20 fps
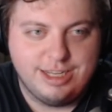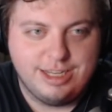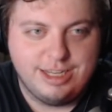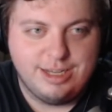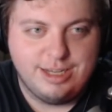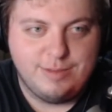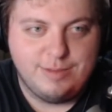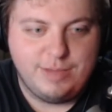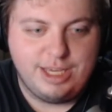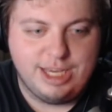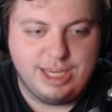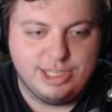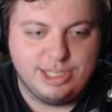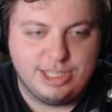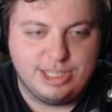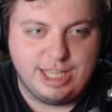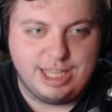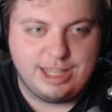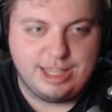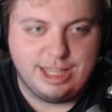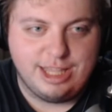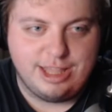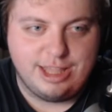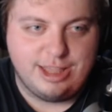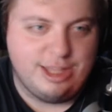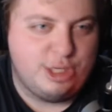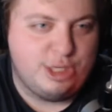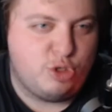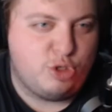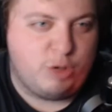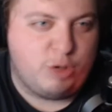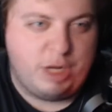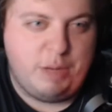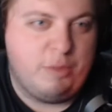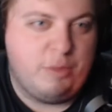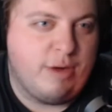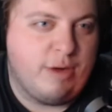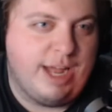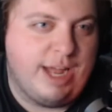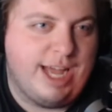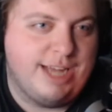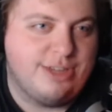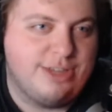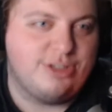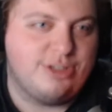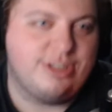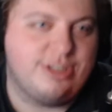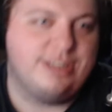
Because like the stream crashed.